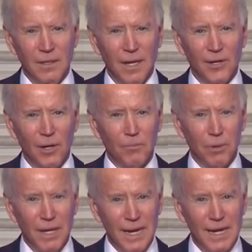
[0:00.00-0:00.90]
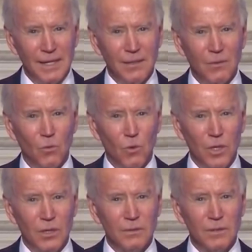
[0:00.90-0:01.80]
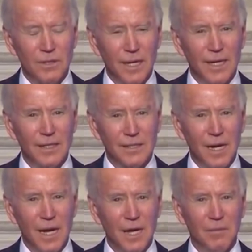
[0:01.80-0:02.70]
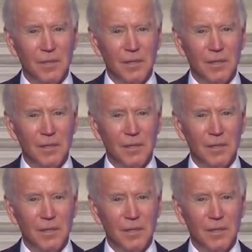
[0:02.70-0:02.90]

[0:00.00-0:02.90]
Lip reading: And our plan will take time.